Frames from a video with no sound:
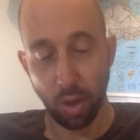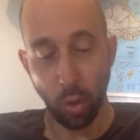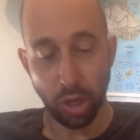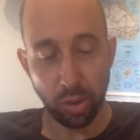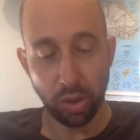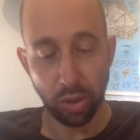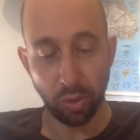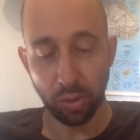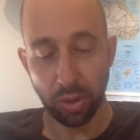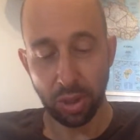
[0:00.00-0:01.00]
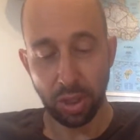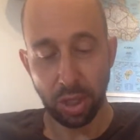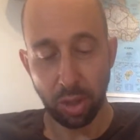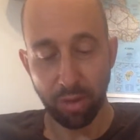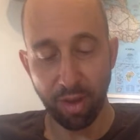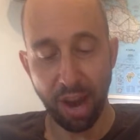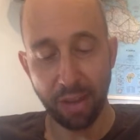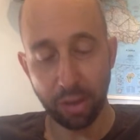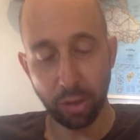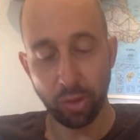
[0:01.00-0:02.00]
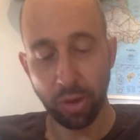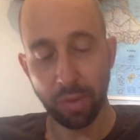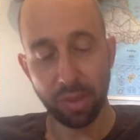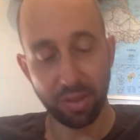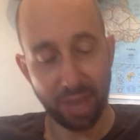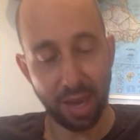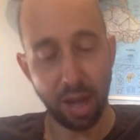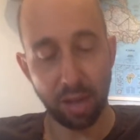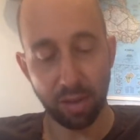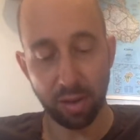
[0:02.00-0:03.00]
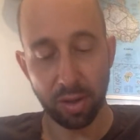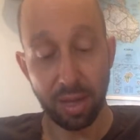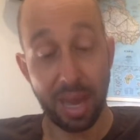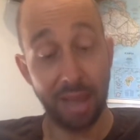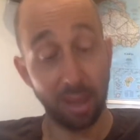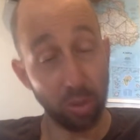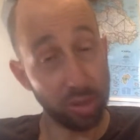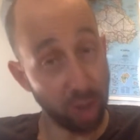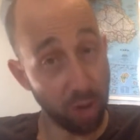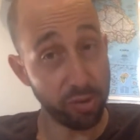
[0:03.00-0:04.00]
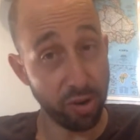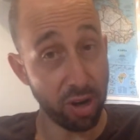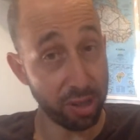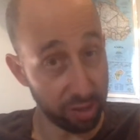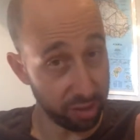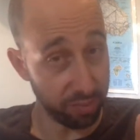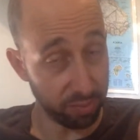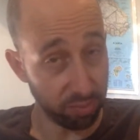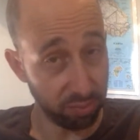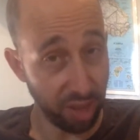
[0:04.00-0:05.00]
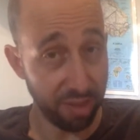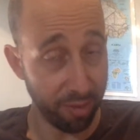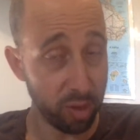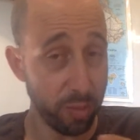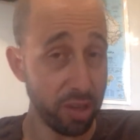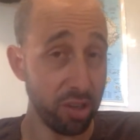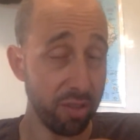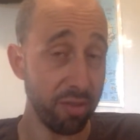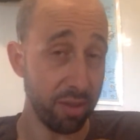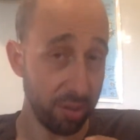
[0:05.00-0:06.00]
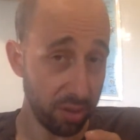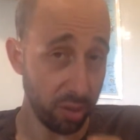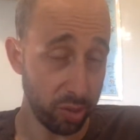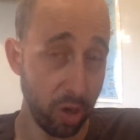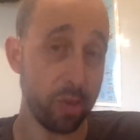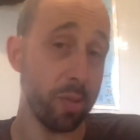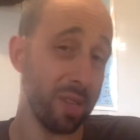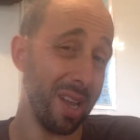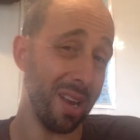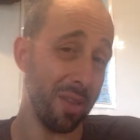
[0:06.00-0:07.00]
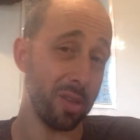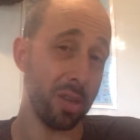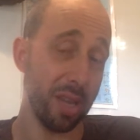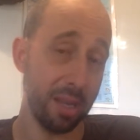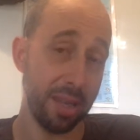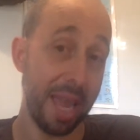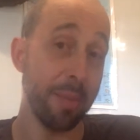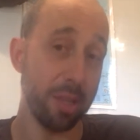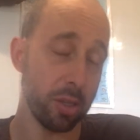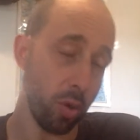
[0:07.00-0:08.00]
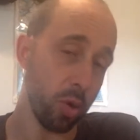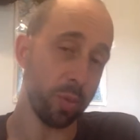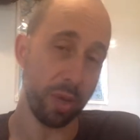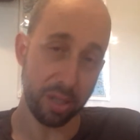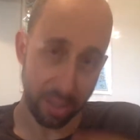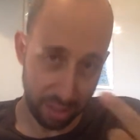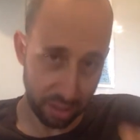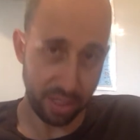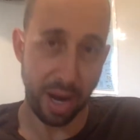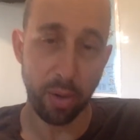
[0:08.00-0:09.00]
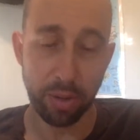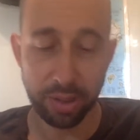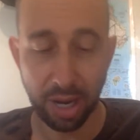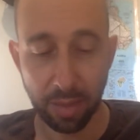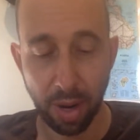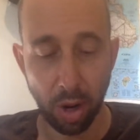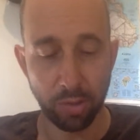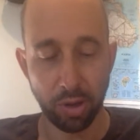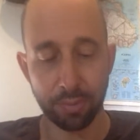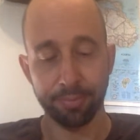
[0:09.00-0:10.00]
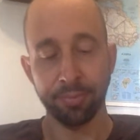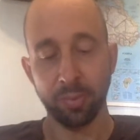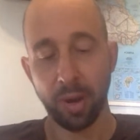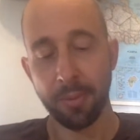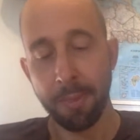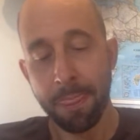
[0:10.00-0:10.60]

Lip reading: When you do, you find the two trumpets of King Oliver and Louis Armstrong. There's not the first mention of Louis Armstrong's name in this course, but now we're going to be talking about Armstrong, right?